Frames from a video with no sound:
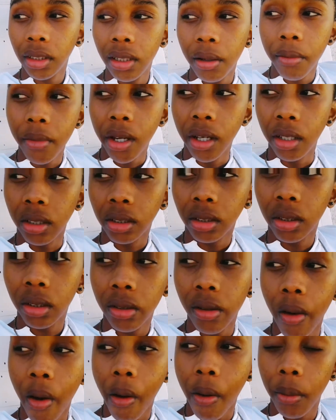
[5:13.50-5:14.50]
I miss
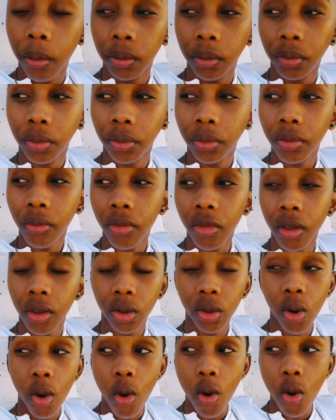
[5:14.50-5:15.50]

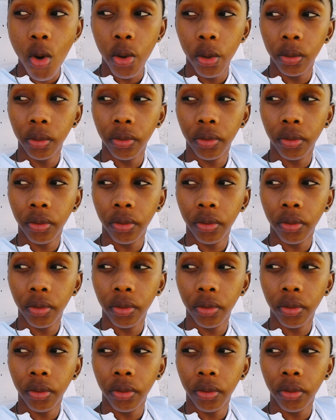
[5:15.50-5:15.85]
school.